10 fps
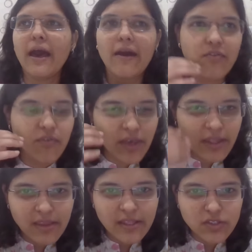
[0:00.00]
have
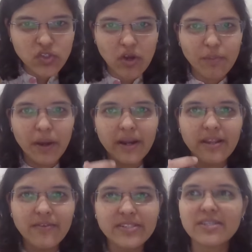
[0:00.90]
faith in stock market
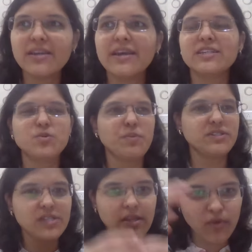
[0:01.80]
investing,
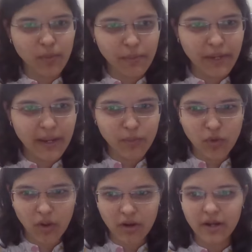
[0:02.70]
especially from a medium
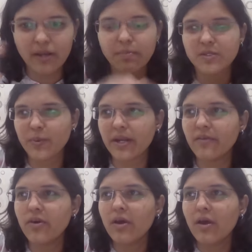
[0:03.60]
to longer term
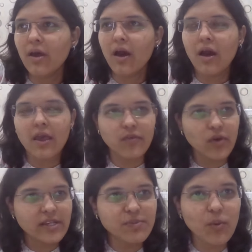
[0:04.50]
perspective. If
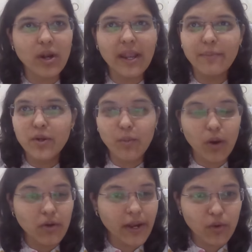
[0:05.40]
you ask me what will happen
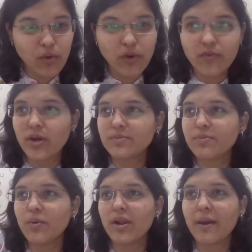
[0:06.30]
tomorrow, I don't know. If you ask
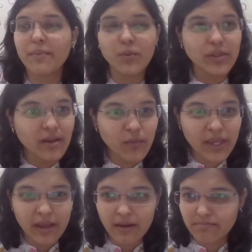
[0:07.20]
me what will happen within a
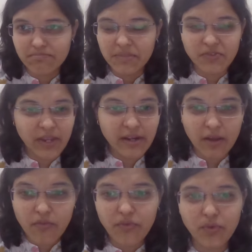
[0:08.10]
week, it's very
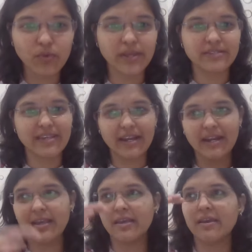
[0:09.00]
tough to exactly